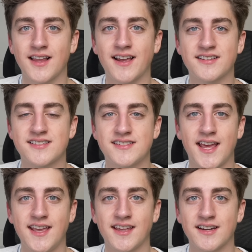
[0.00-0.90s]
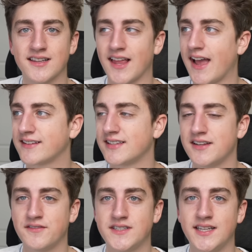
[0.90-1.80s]
like, stake in a
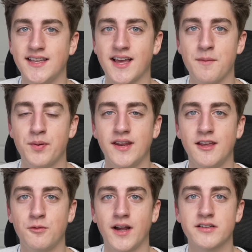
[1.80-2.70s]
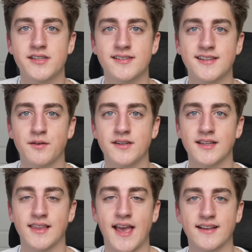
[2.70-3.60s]
laxative tea company? Why is she so into
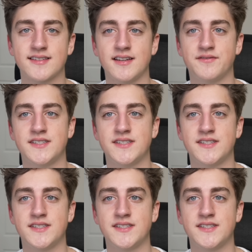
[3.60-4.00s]
laxative